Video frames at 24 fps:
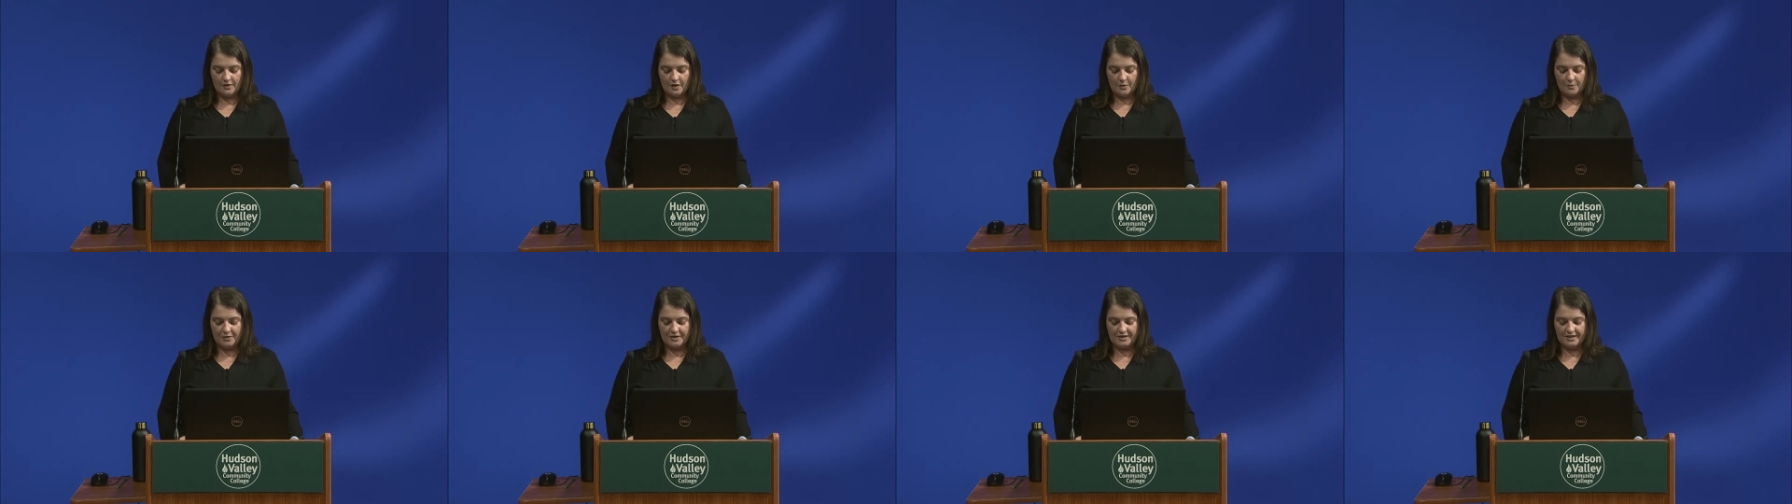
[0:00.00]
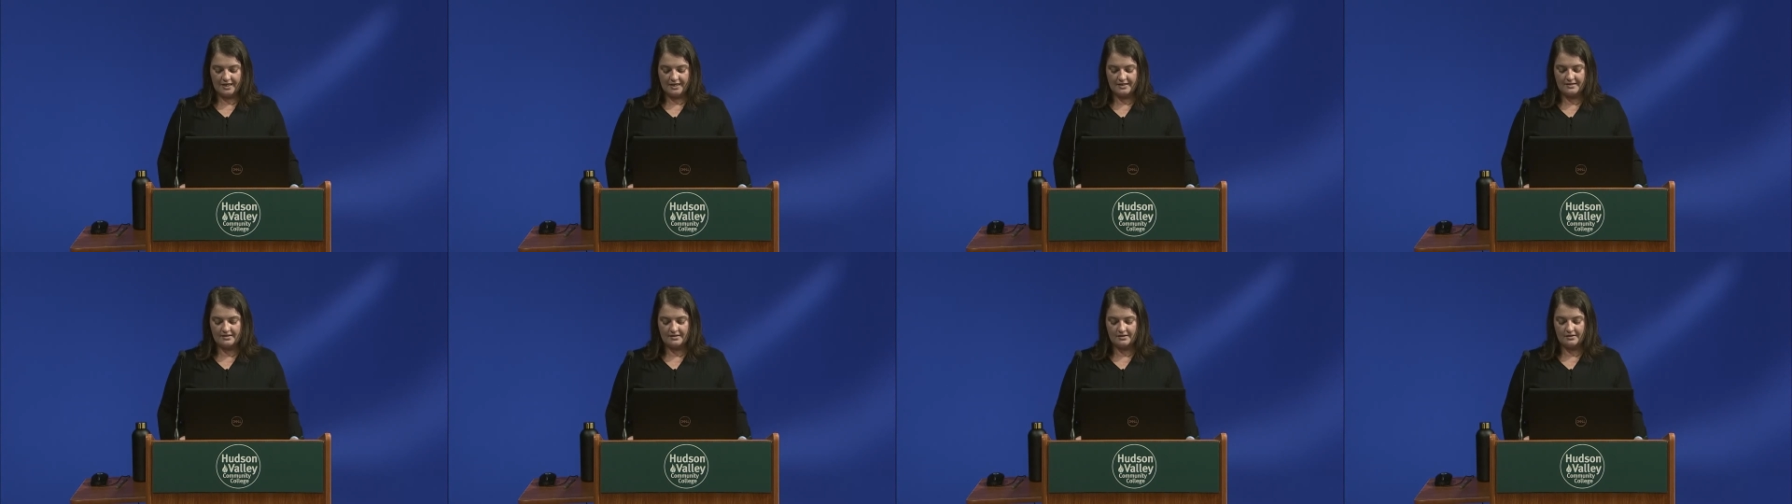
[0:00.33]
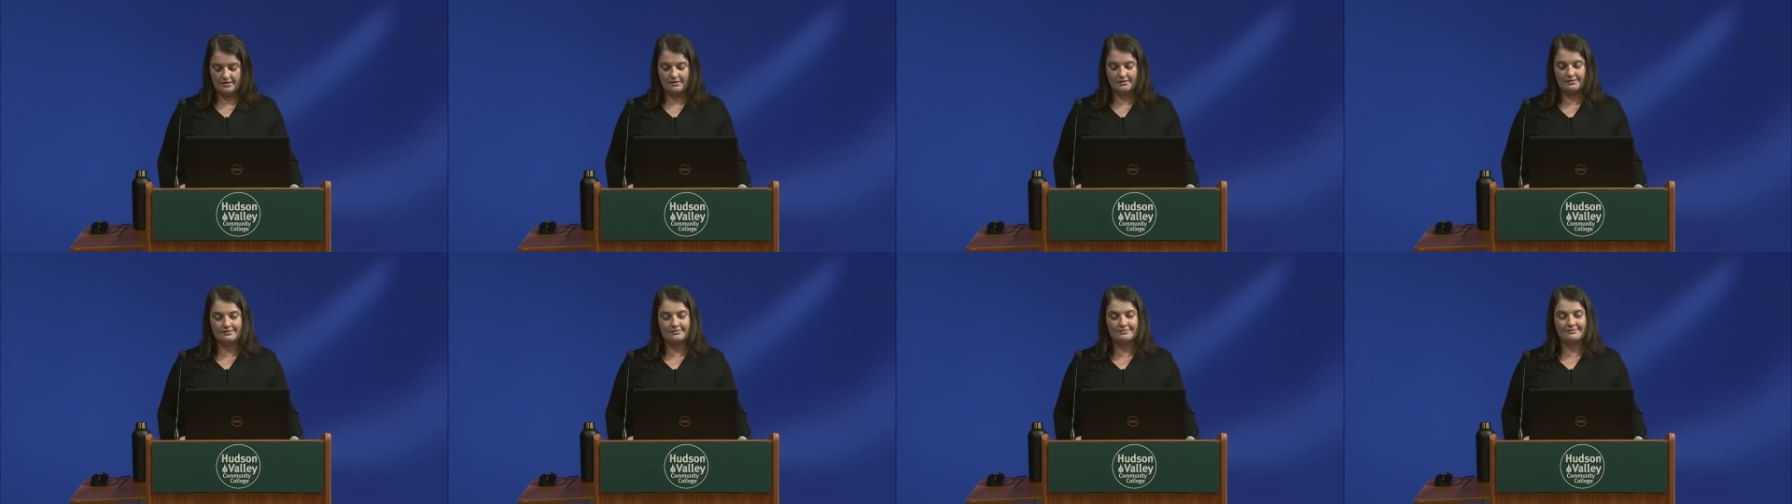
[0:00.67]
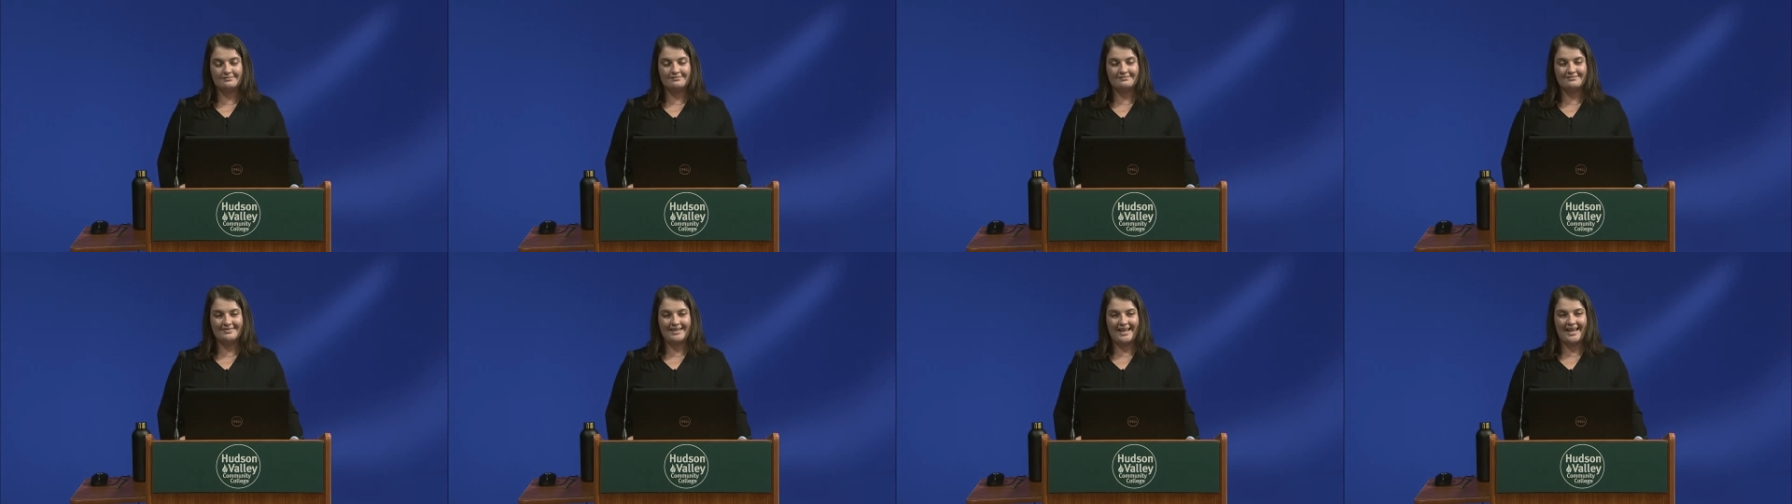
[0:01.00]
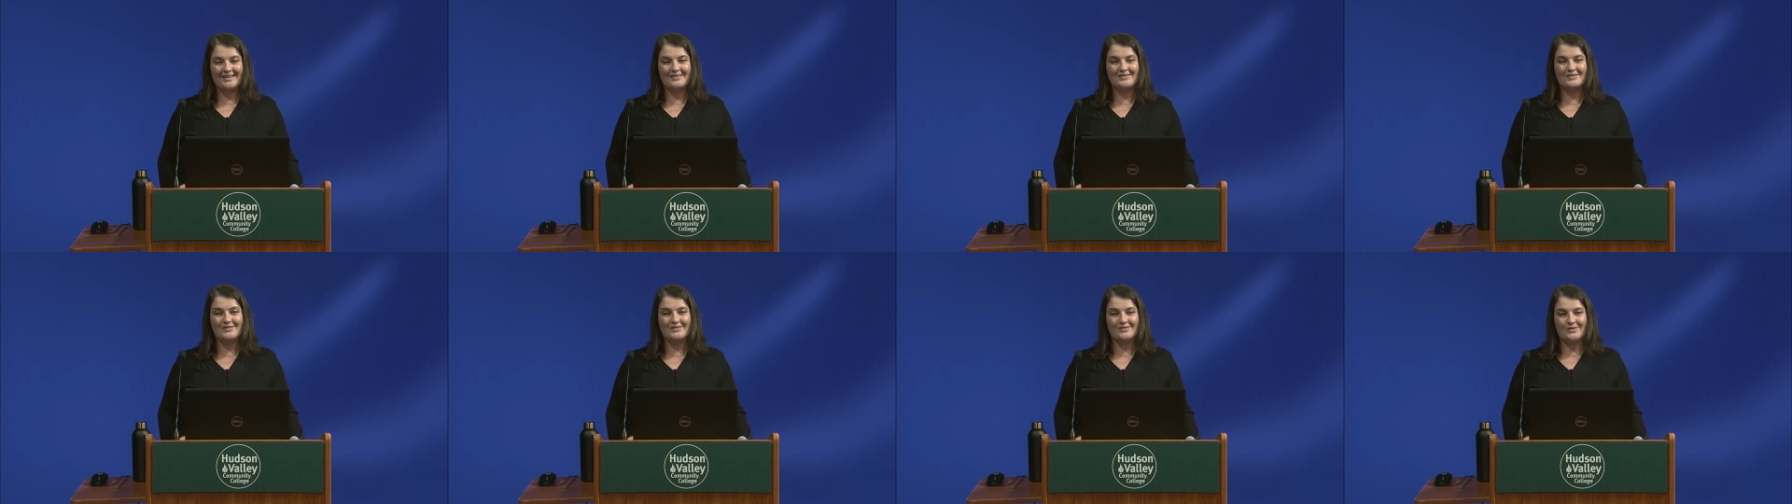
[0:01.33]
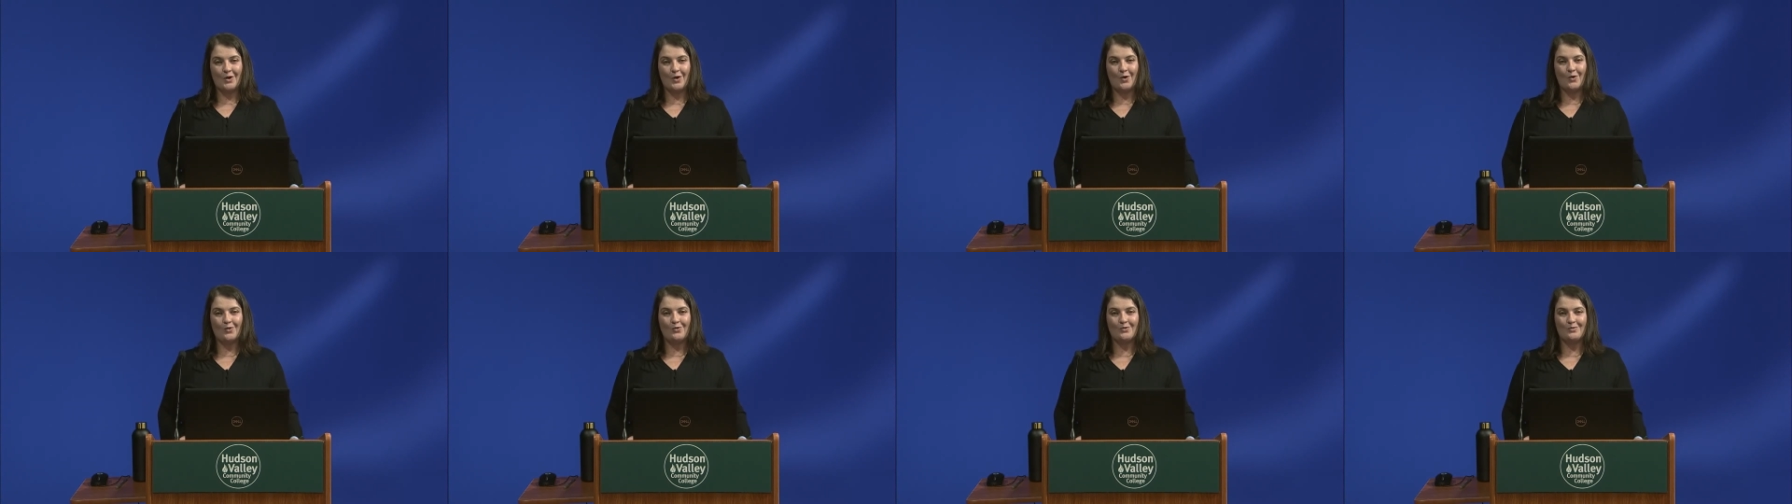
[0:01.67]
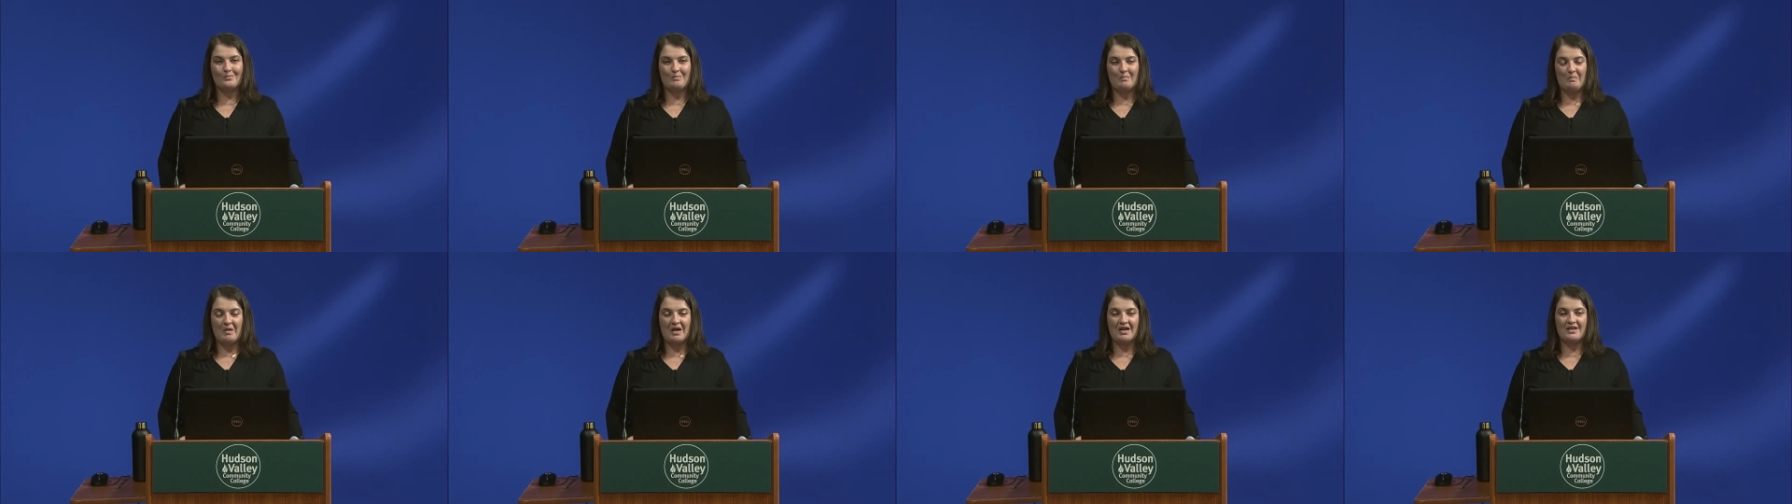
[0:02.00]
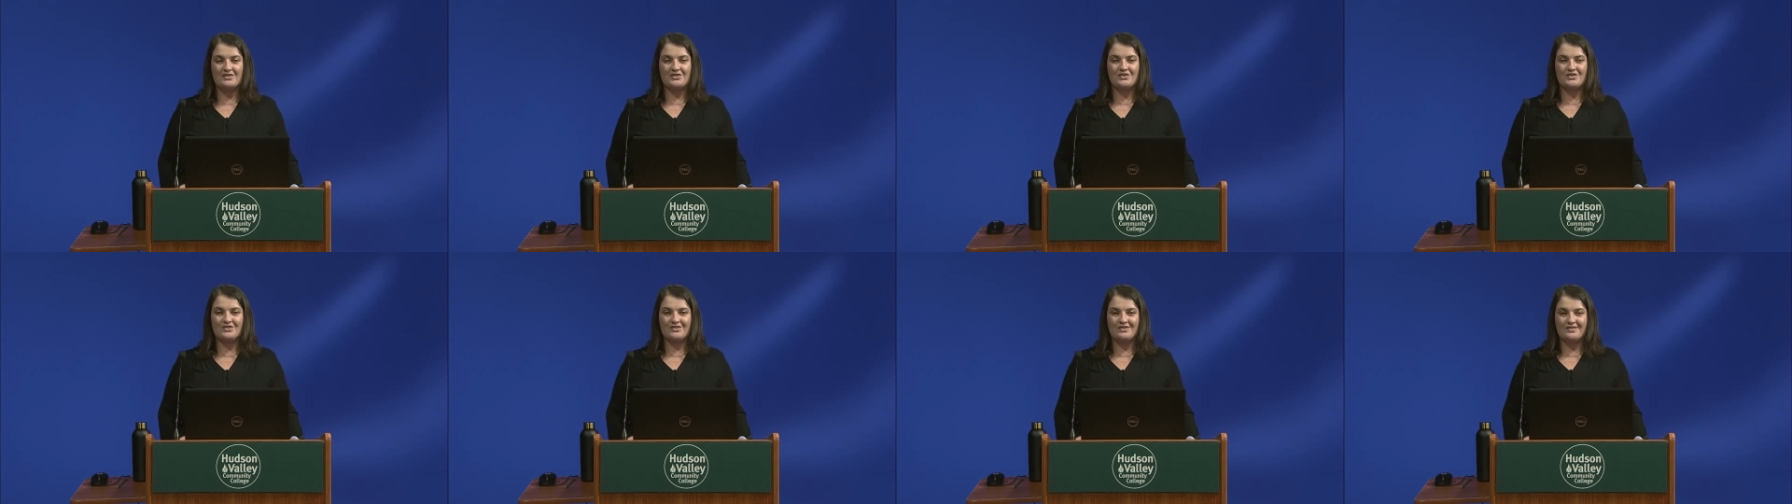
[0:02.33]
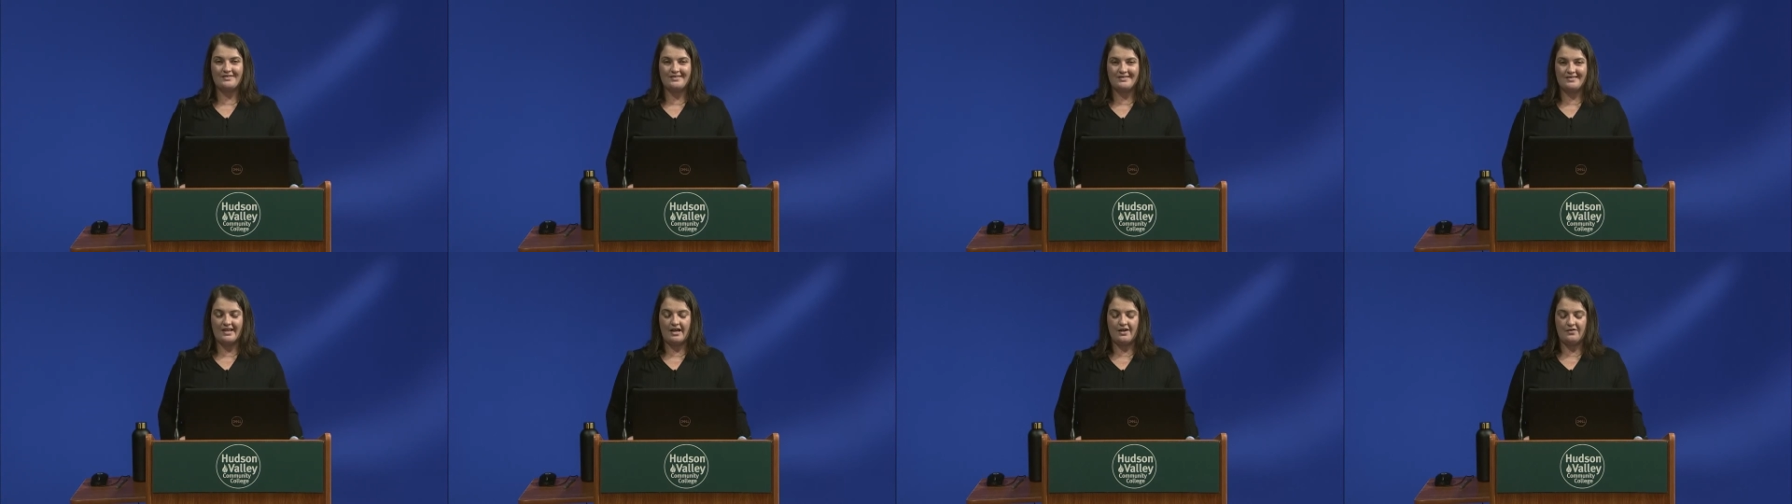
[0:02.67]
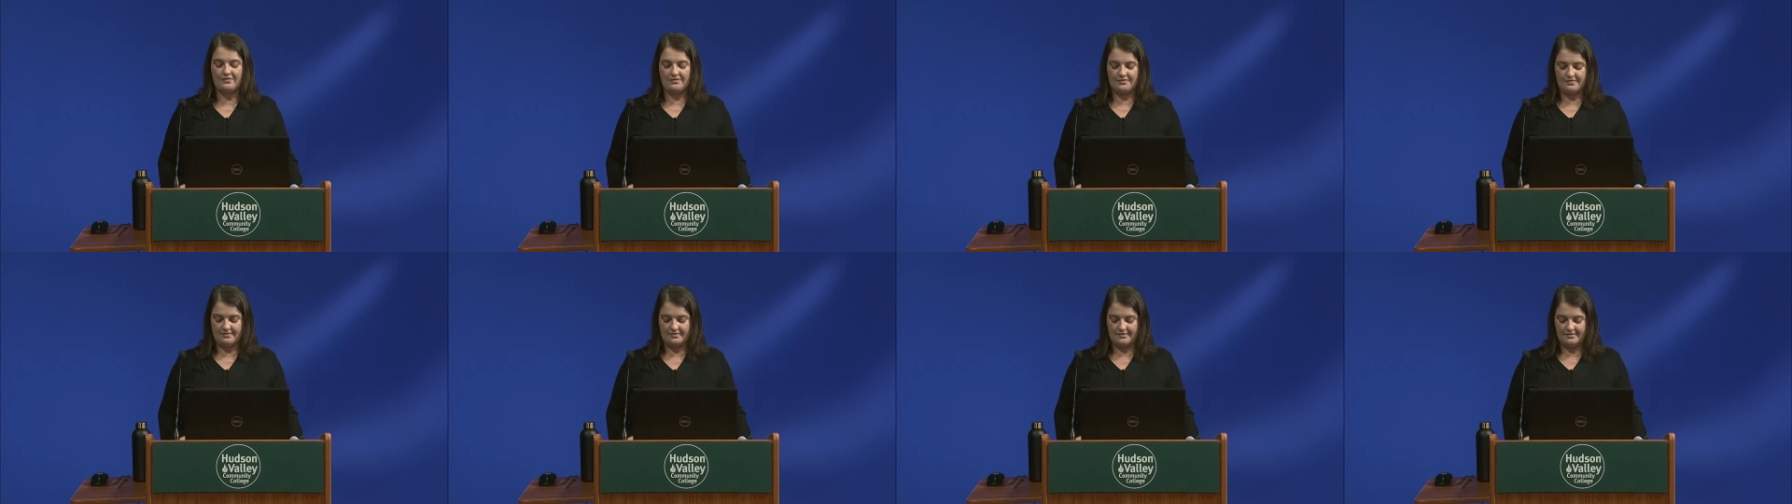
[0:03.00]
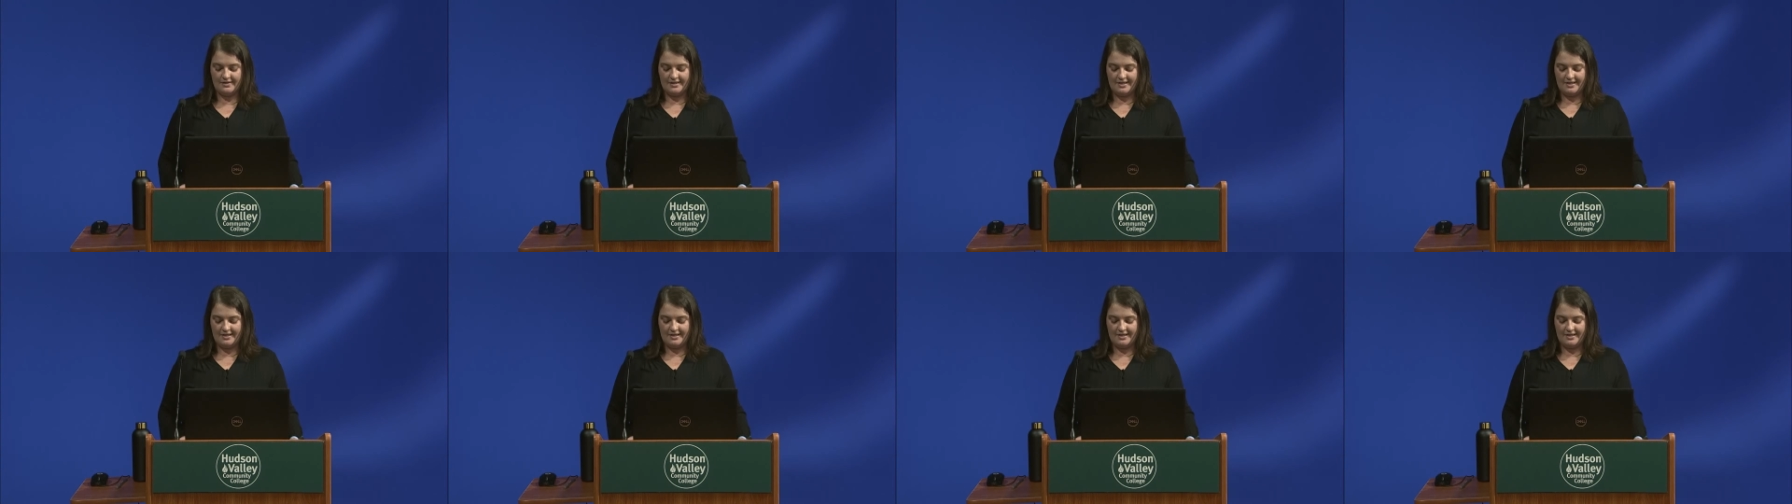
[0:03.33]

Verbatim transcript: but they still had so much stuff.